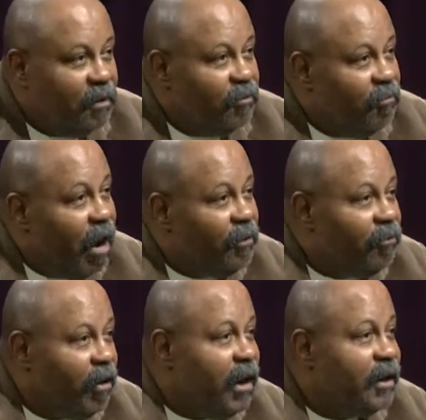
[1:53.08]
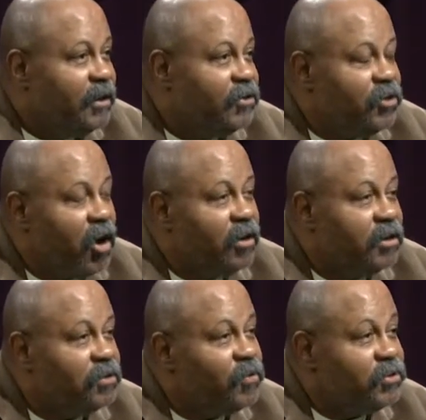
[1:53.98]
Ronald Reagan started
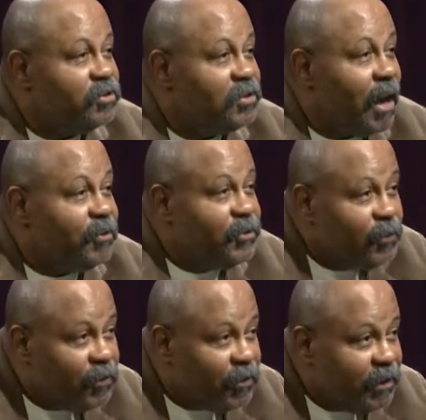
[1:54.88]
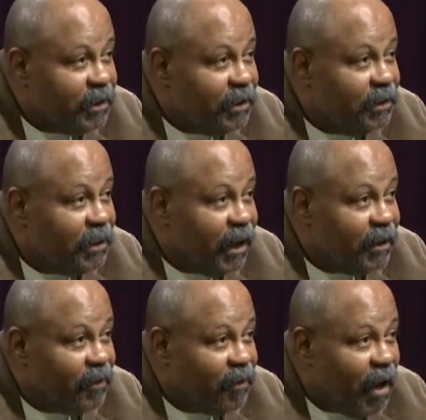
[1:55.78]
his Whistle Stop tour in
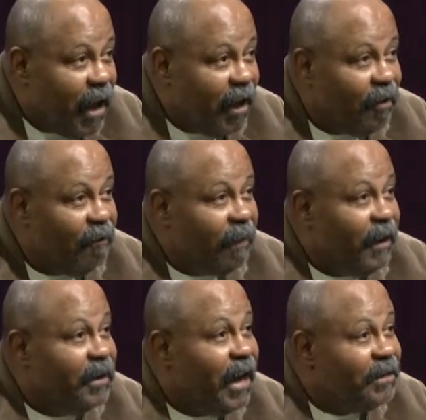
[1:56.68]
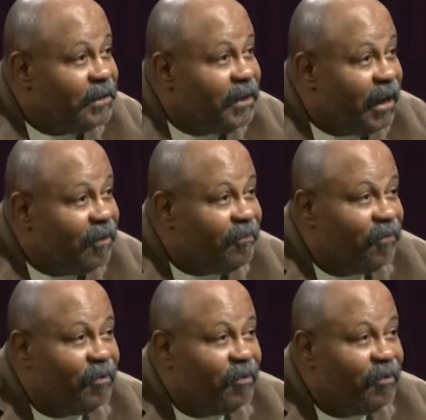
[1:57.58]
Dayton, Ohio in 1984.